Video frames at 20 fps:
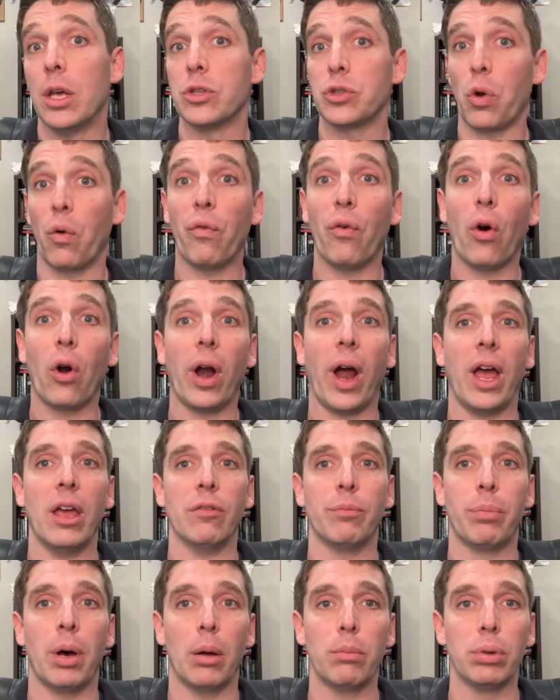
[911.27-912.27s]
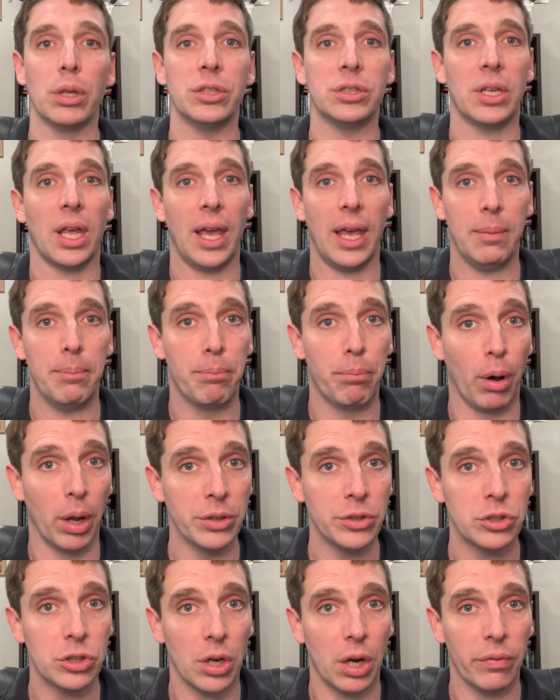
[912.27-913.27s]
So far, I have published a
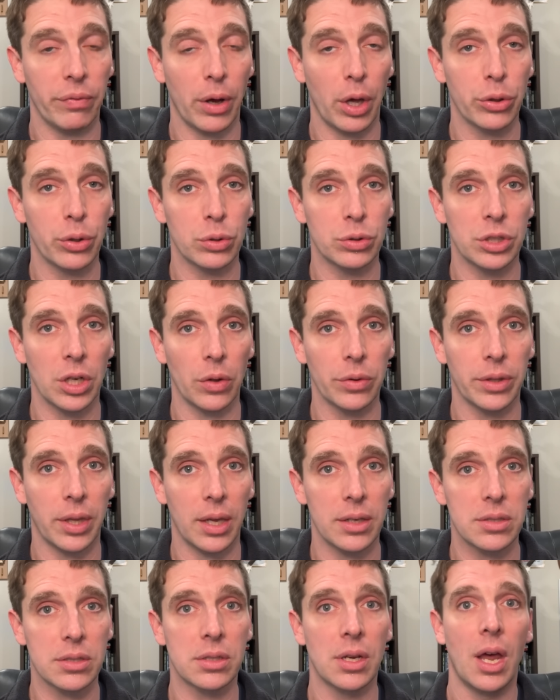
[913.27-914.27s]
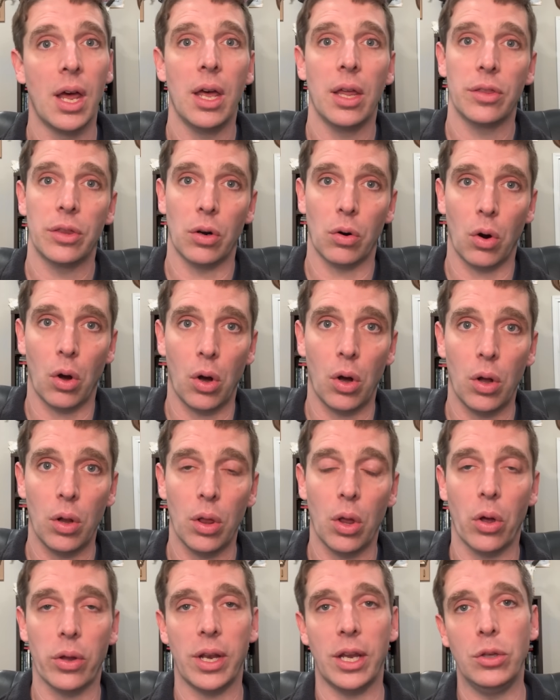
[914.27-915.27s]
bunch of other gel tests. They're
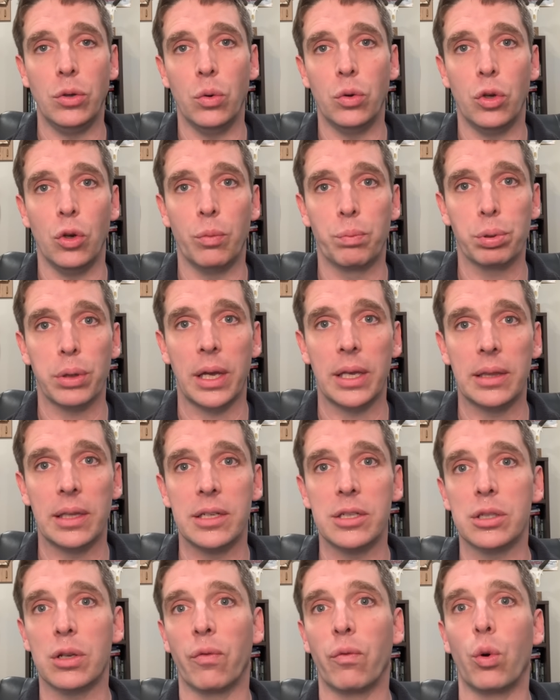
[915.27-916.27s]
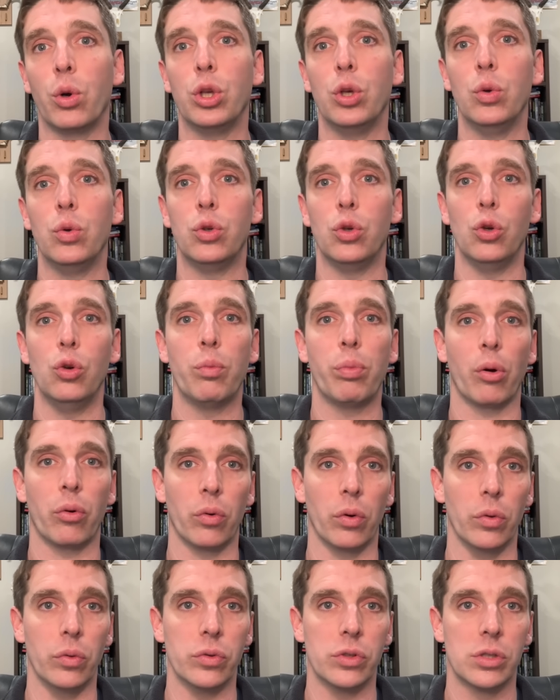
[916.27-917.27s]
all on a YouTube playlist for you to
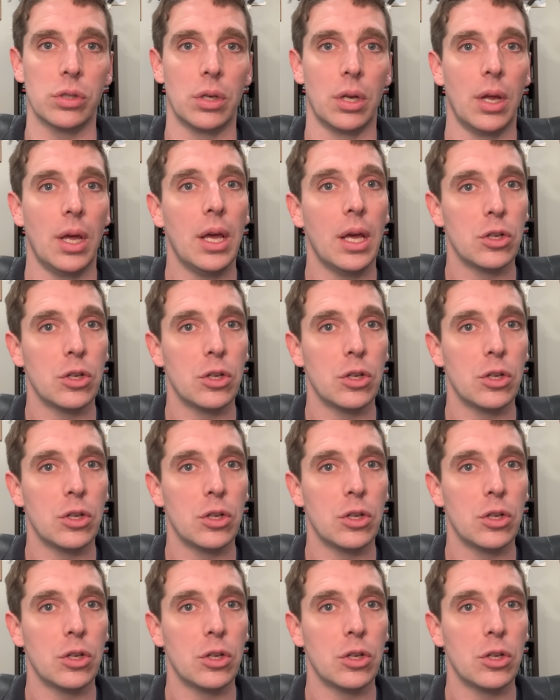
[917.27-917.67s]
peruse.